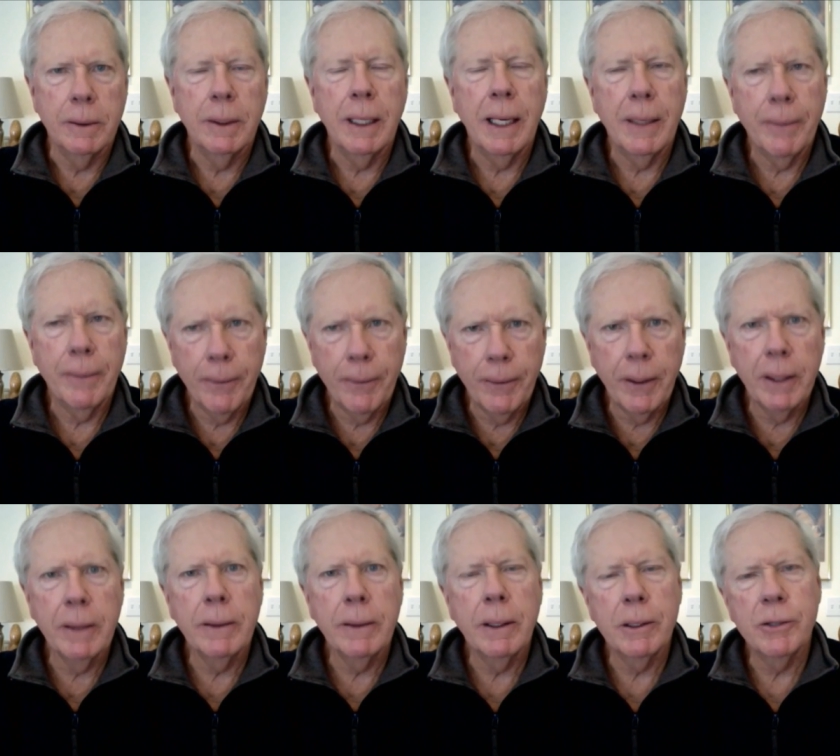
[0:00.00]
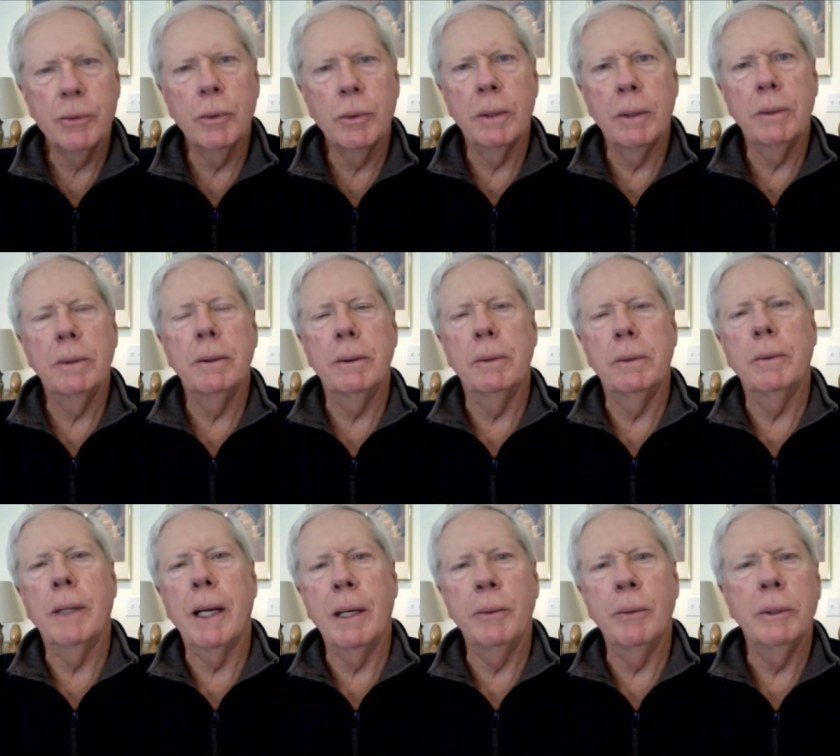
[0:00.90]
I think that's what
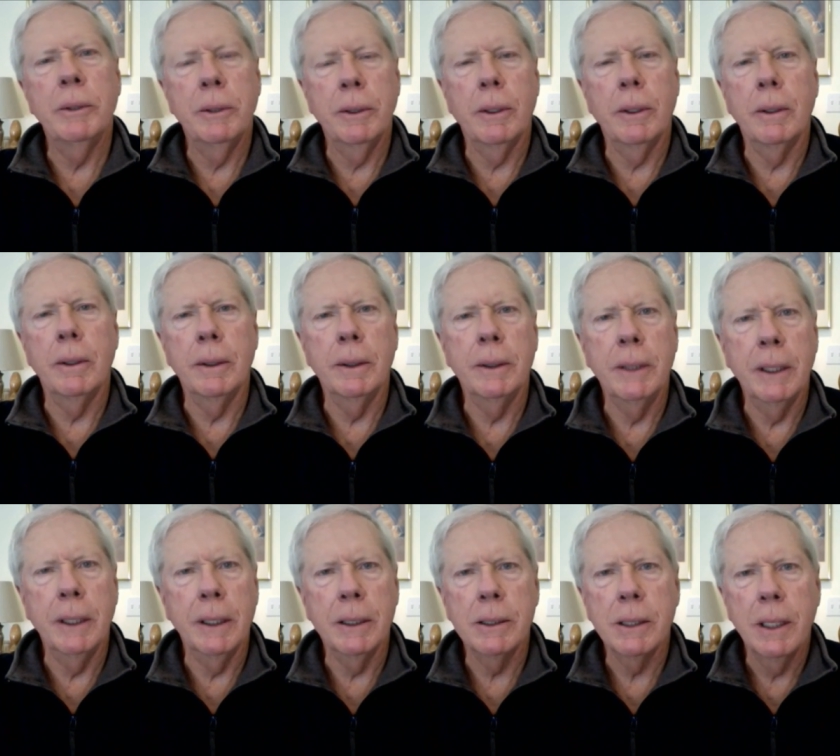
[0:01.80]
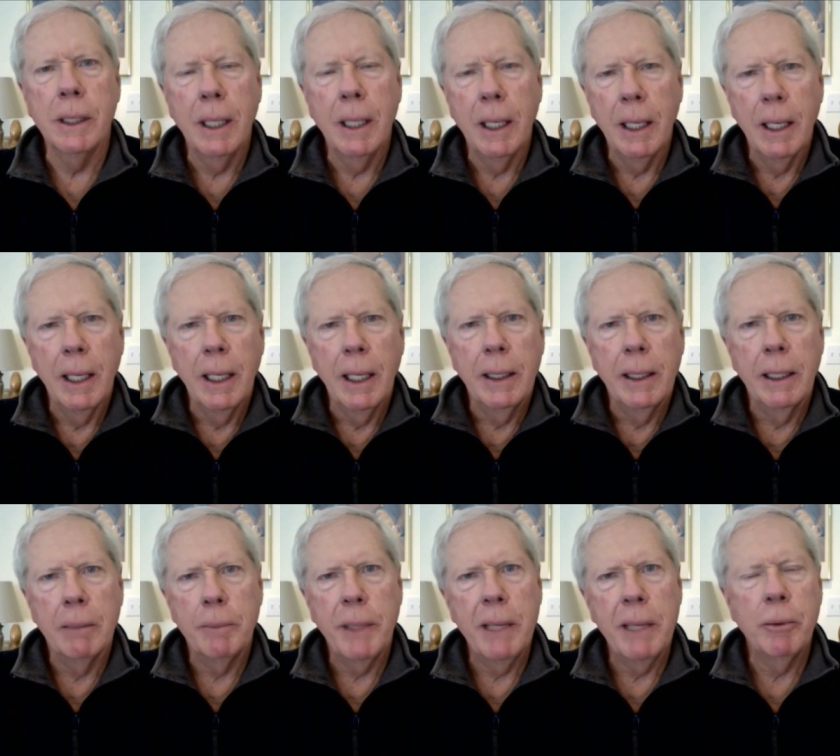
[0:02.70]
I would call it, yes.
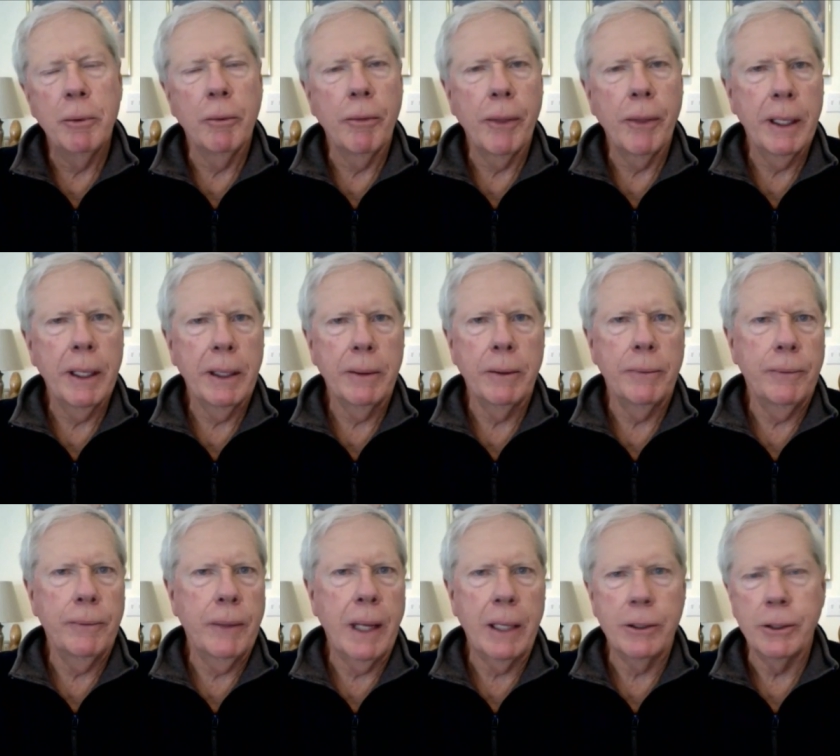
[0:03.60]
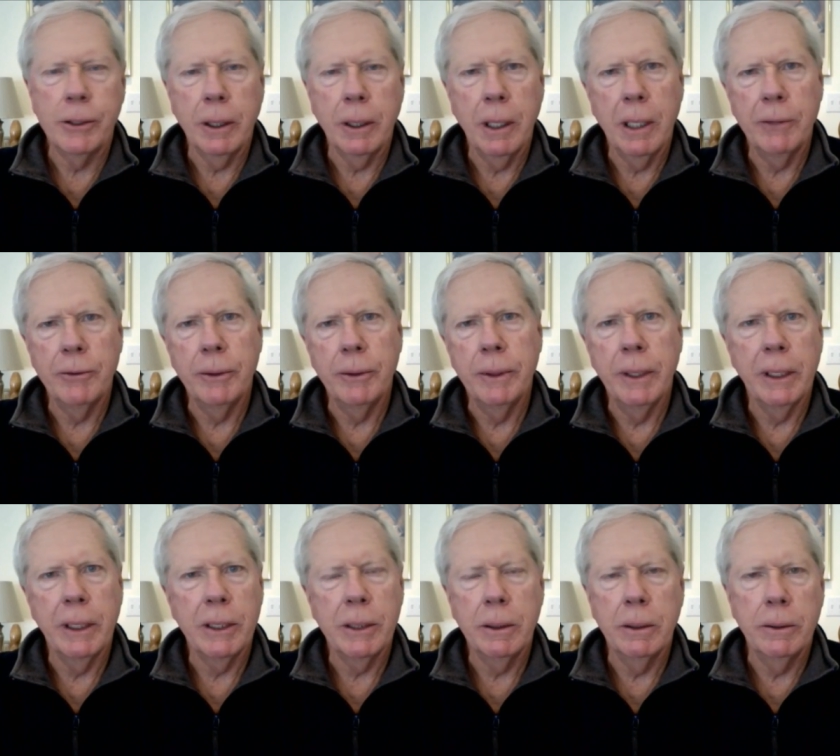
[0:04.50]
Now, people think that that's a
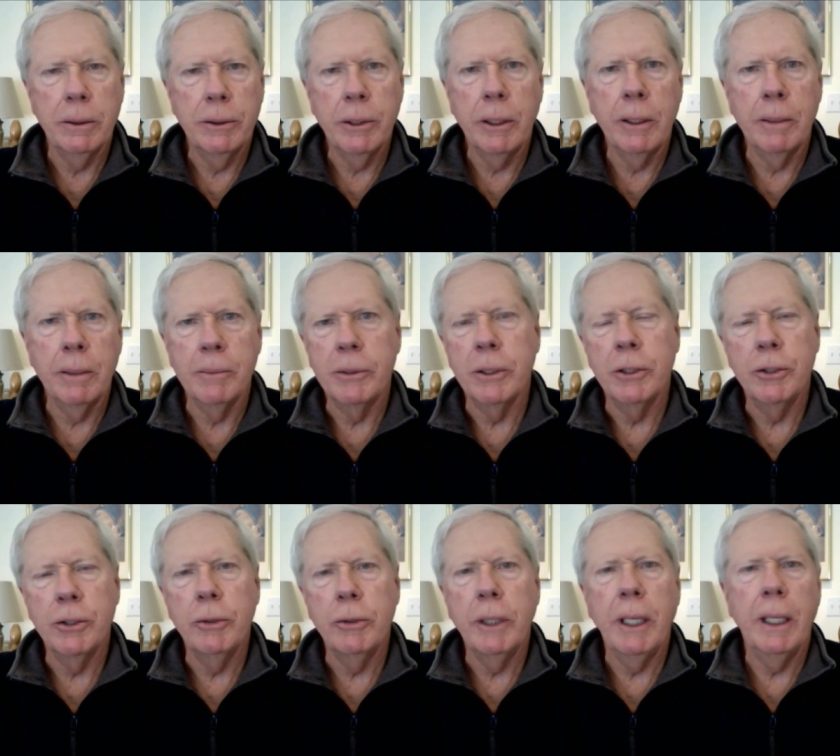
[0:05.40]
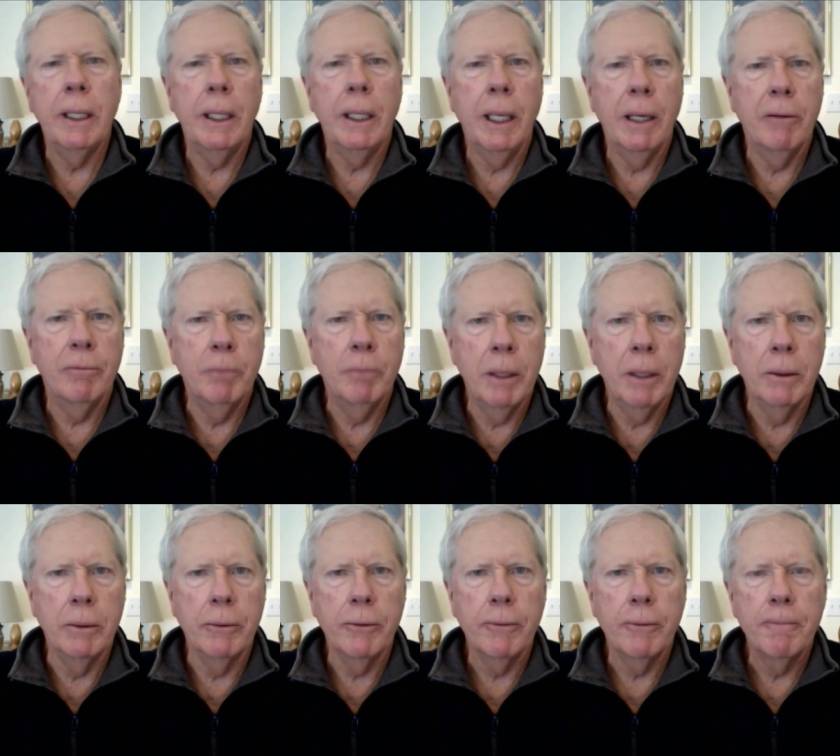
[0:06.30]
contradiction in terms, that you can't have
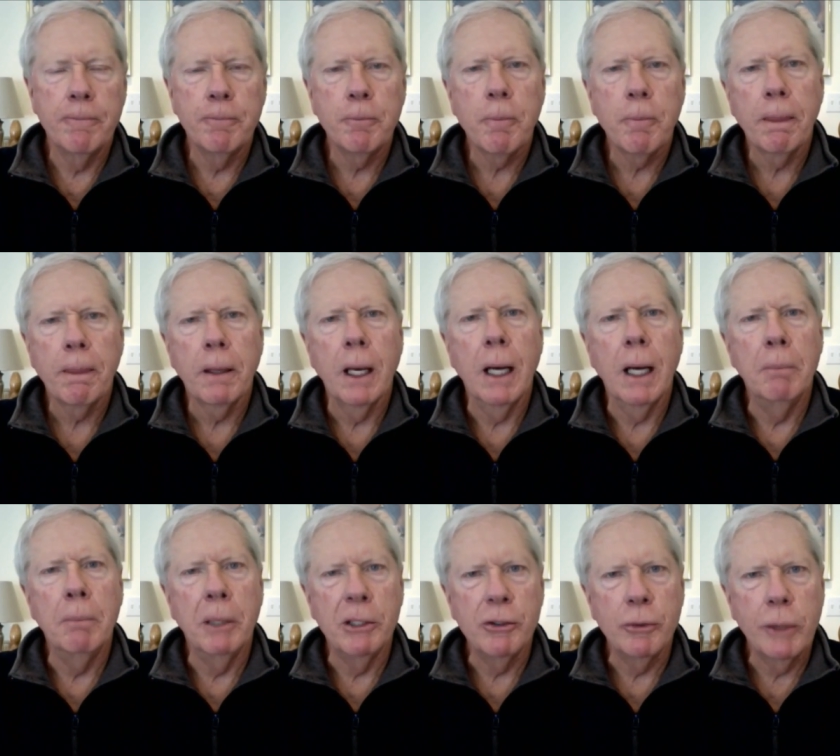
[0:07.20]
both, uh, but you